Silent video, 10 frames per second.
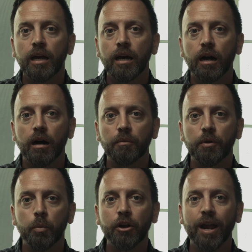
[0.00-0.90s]

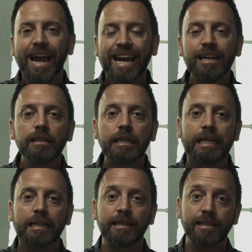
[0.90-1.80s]
that we are
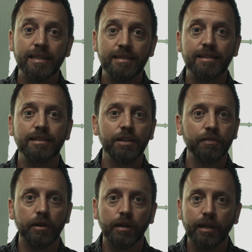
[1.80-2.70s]
handling this
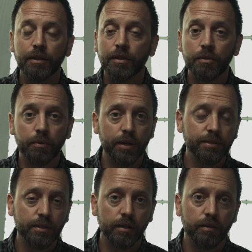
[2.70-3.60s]
differently than the
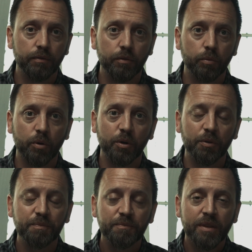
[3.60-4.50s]
rest of the world.